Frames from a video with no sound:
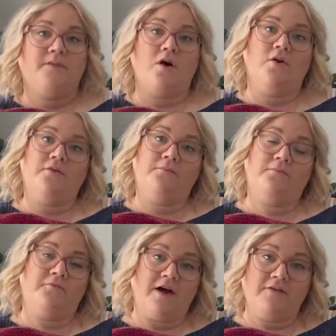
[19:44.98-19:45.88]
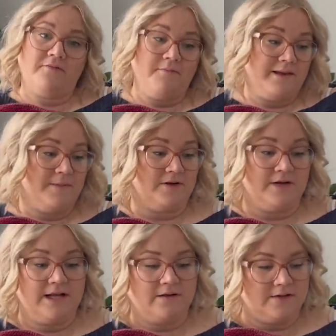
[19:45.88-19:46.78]
on a five millimeter
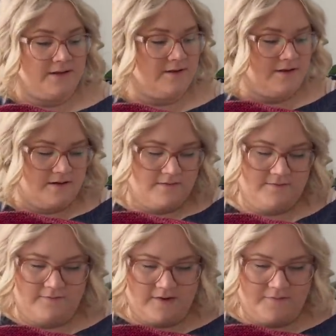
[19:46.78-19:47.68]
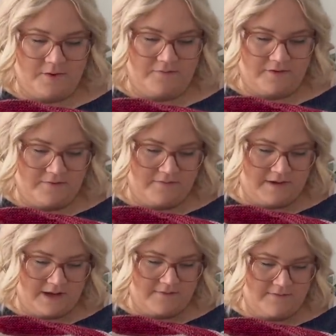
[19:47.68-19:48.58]
needle I think
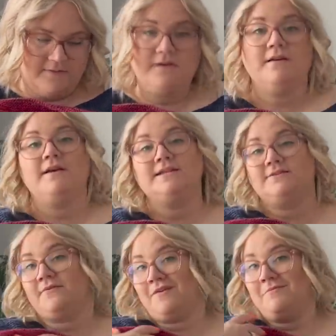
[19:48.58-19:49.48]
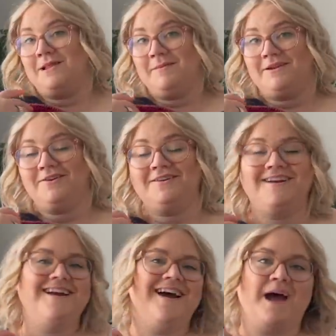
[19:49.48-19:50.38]
5.55 it's a five millimeter.
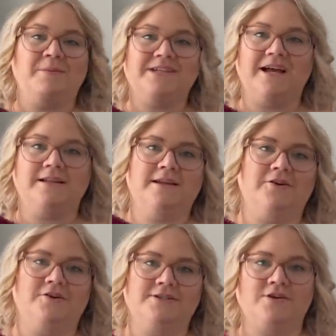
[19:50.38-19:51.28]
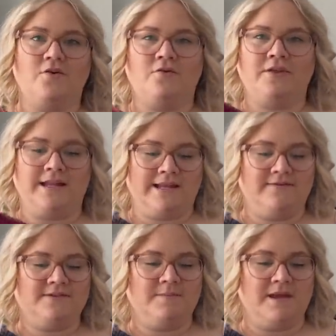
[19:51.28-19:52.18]
I'm a tight knitter, so that
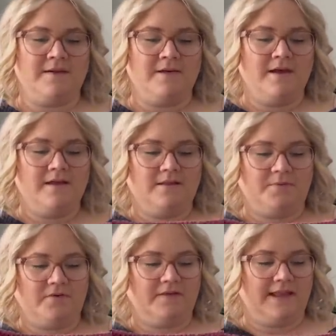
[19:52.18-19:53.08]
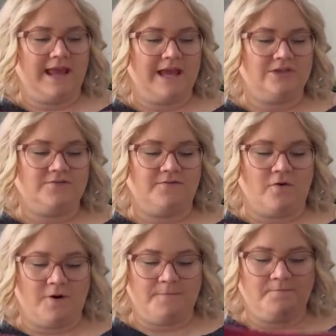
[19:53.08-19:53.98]
gives me the perfect gauge
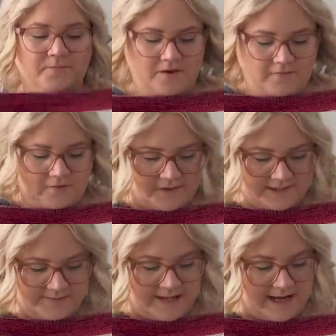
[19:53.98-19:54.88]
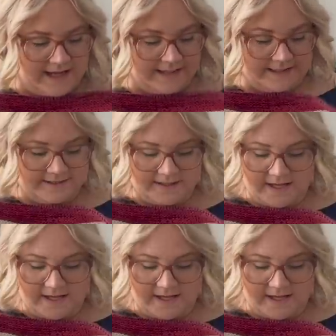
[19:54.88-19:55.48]
for, for this blanket.